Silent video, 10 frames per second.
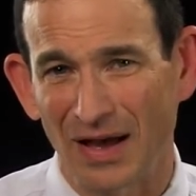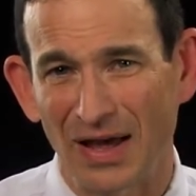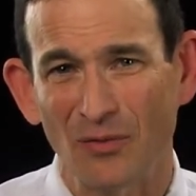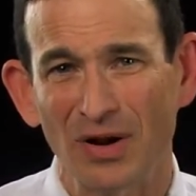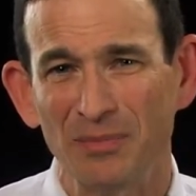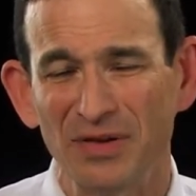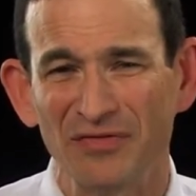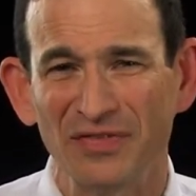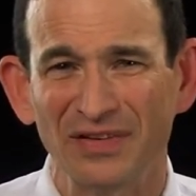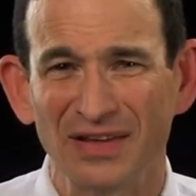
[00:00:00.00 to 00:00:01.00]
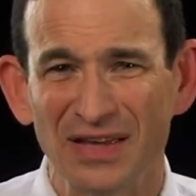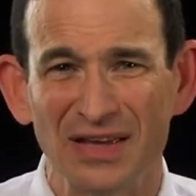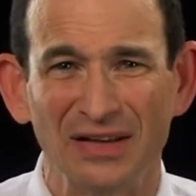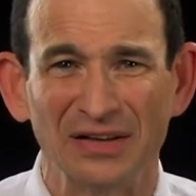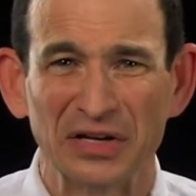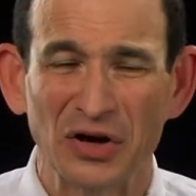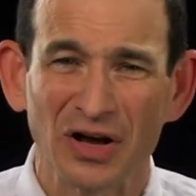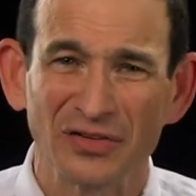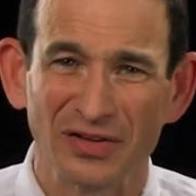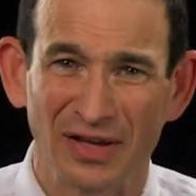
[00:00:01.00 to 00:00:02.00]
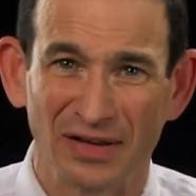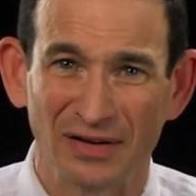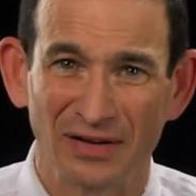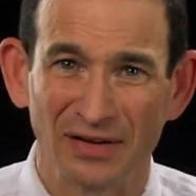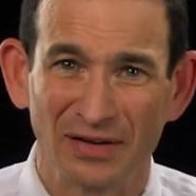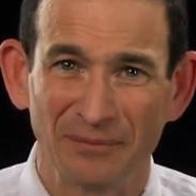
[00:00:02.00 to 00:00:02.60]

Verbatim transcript: I don't want to be fatigued and nauseated.